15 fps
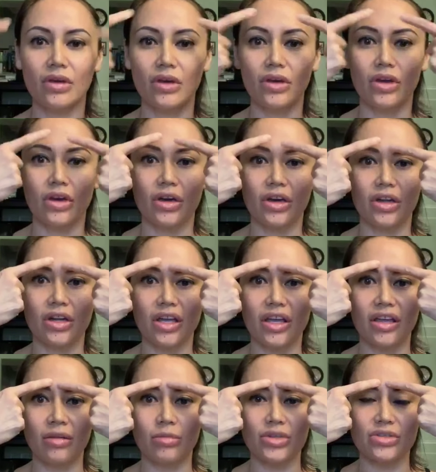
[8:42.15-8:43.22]
Good,
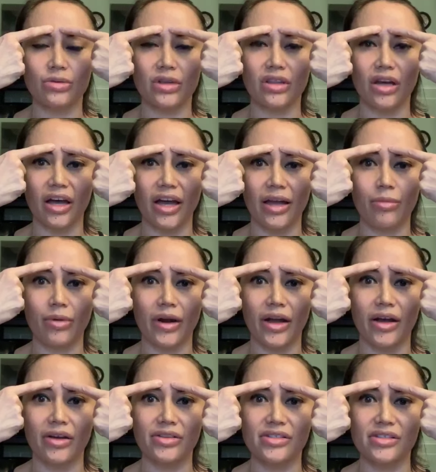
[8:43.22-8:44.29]
in between the
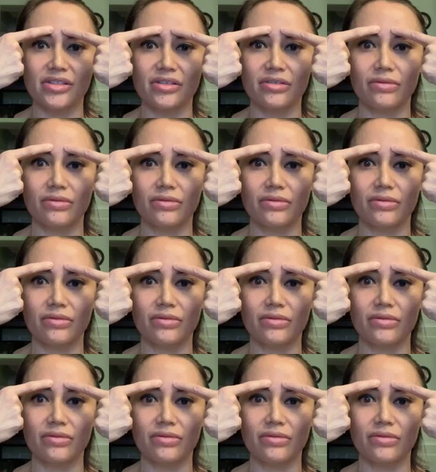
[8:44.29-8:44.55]
eyebrows.